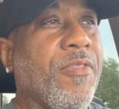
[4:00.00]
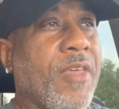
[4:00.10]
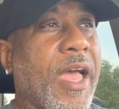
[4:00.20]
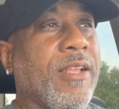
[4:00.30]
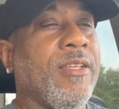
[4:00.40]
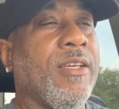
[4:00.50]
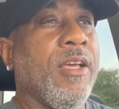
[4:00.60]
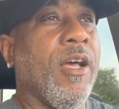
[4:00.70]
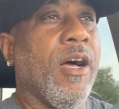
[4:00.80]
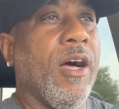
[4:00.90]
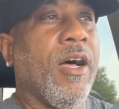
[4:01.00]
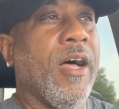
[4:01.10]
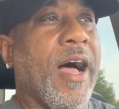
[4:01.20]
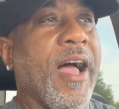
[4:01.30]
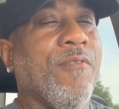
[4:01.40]
that.
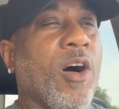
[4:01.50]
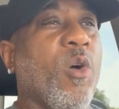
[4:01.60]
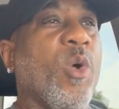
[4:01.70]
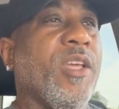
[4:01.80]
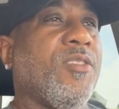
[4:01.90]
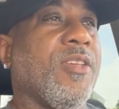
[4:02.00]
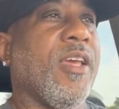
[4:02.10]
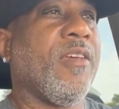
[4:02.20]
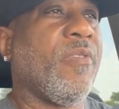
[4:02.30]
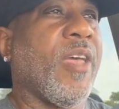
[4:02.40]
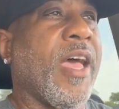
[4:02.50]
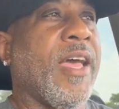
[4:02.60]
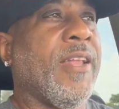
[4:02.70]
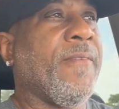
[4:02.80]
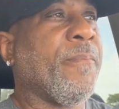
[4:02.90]
Uh, I have always said
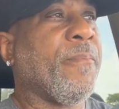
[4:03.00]
that